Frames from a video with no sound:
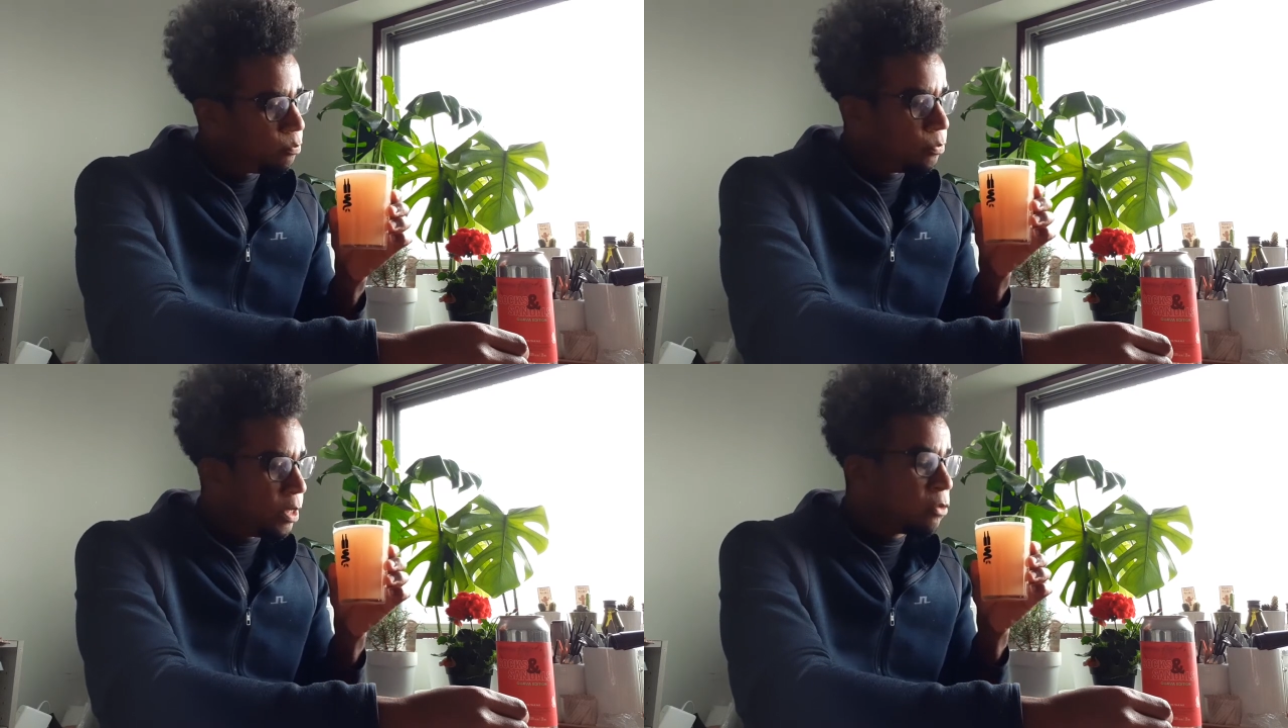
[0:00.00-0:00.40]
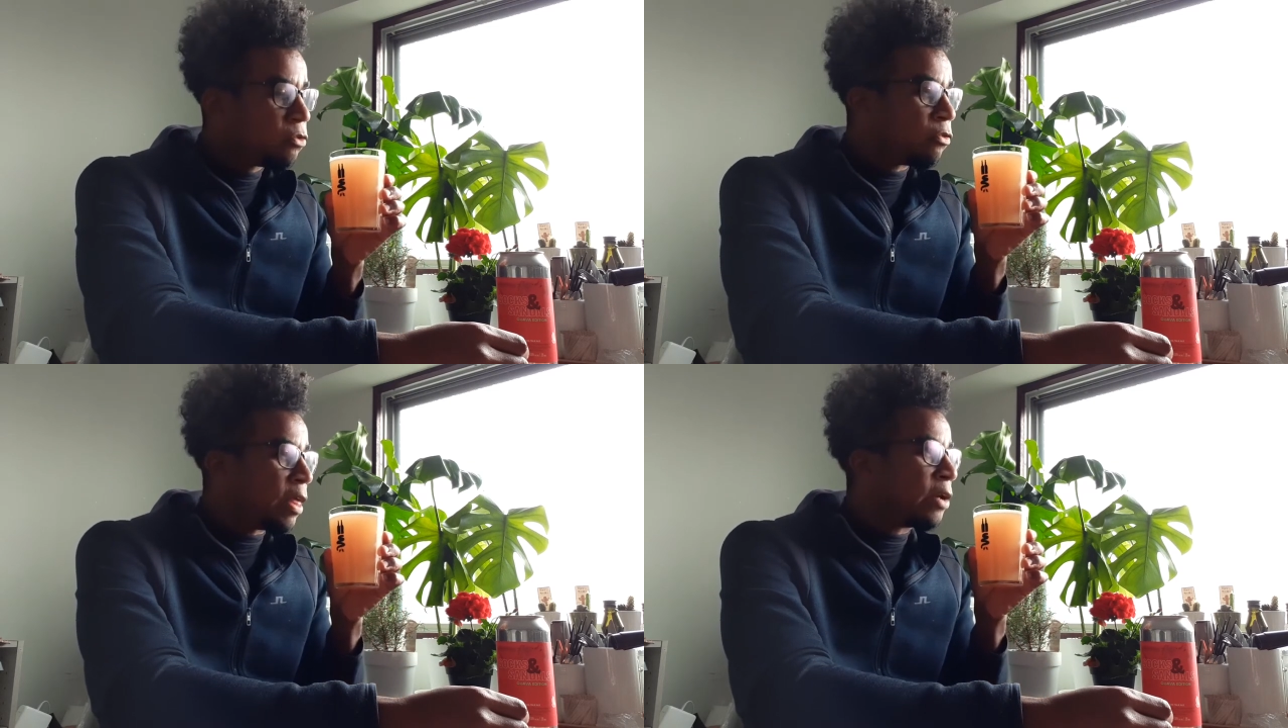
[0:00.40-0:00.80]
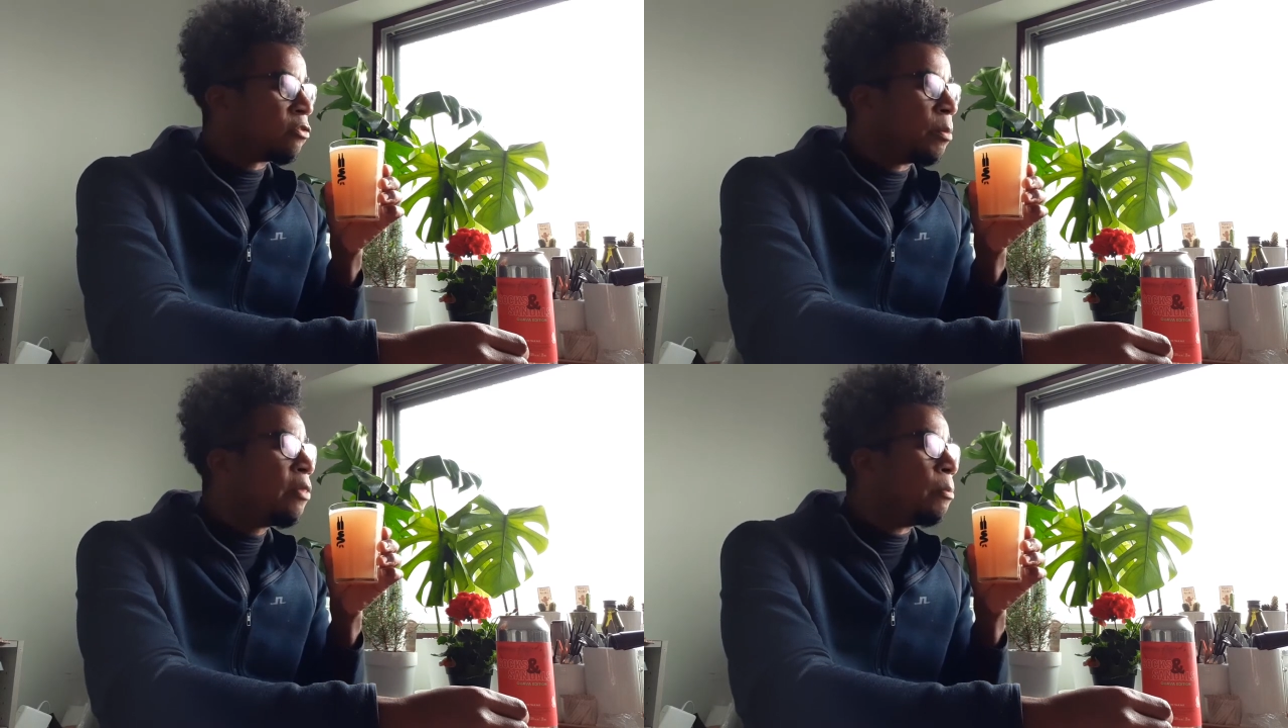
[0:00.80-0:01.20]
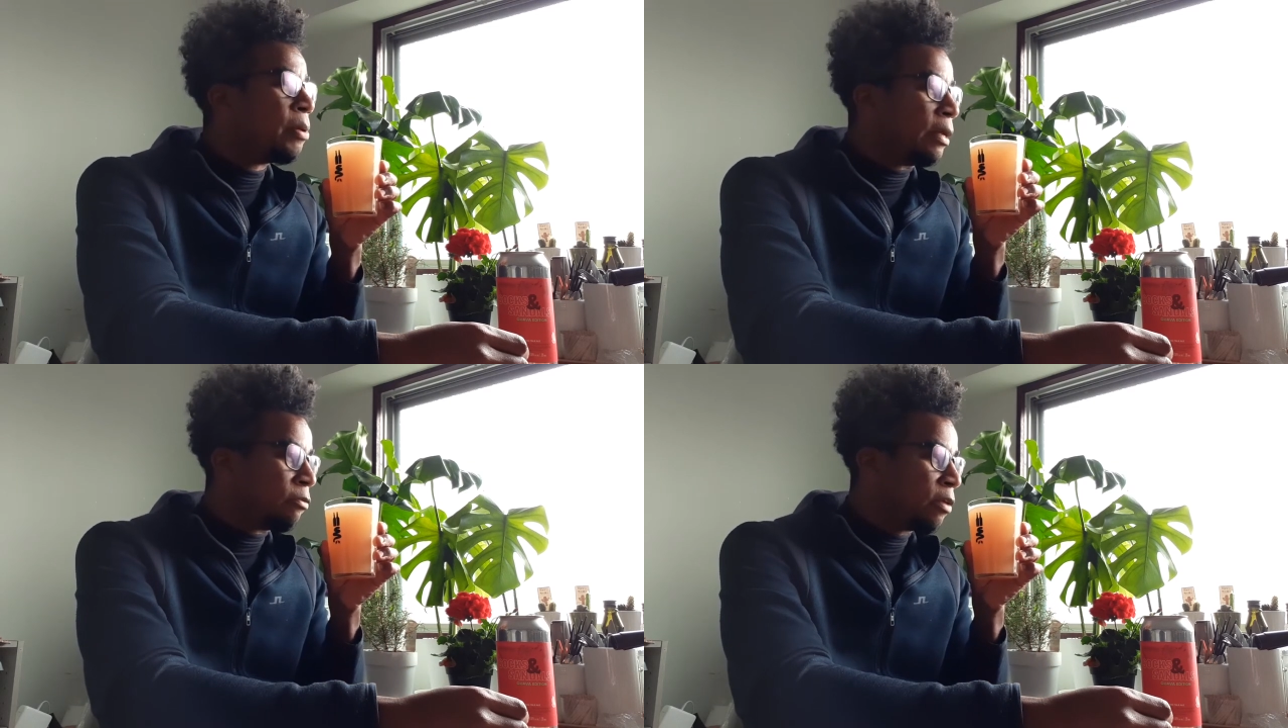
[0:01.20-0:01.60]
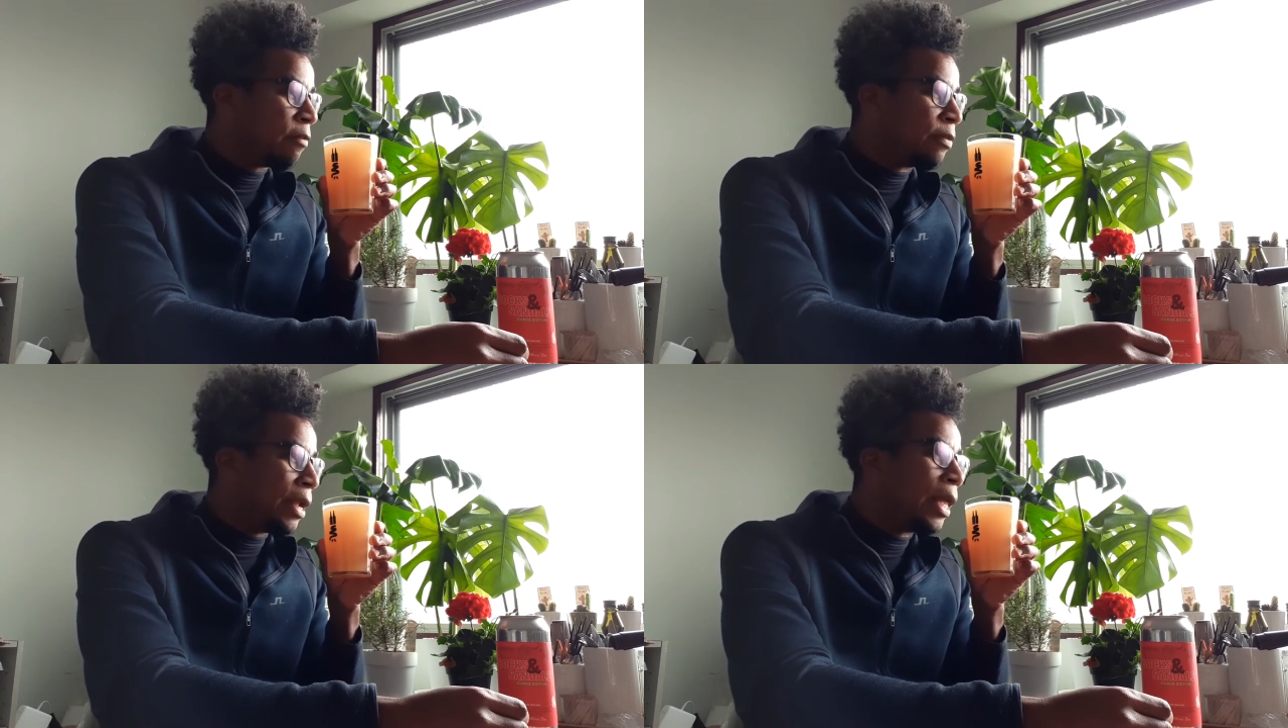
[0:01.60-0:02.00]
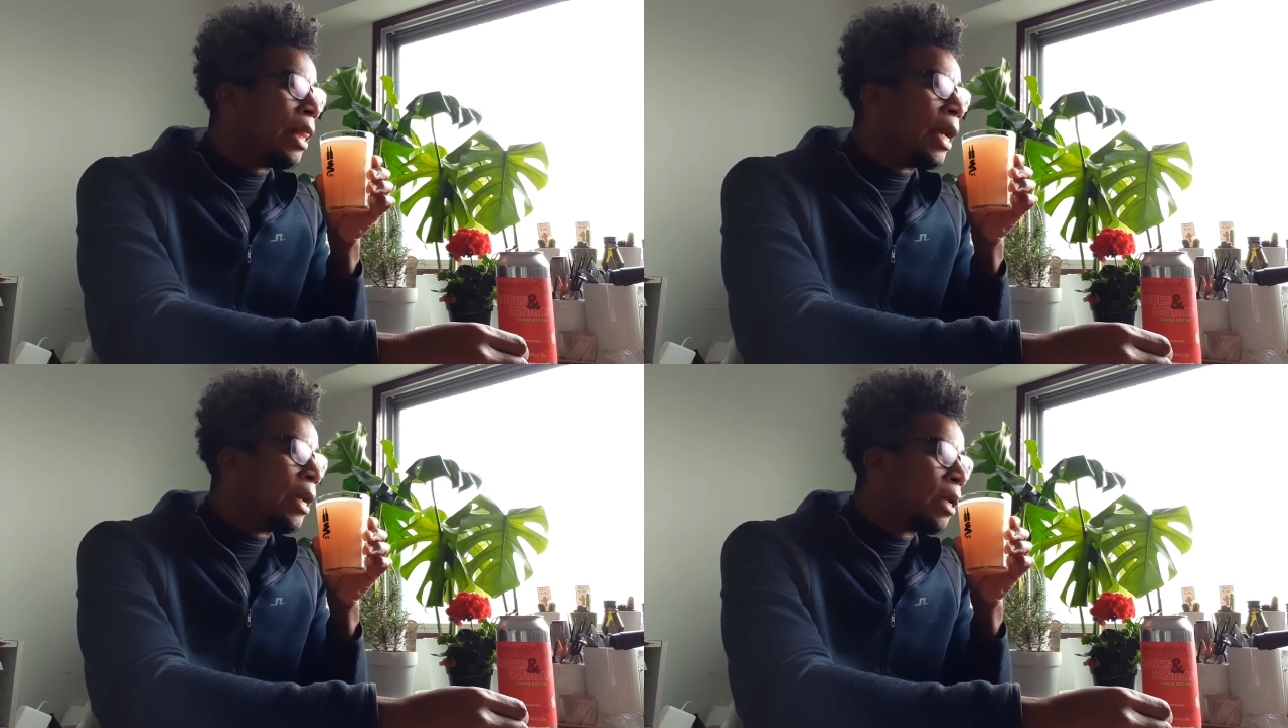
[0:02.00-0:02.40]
This is like some other pink stuff that I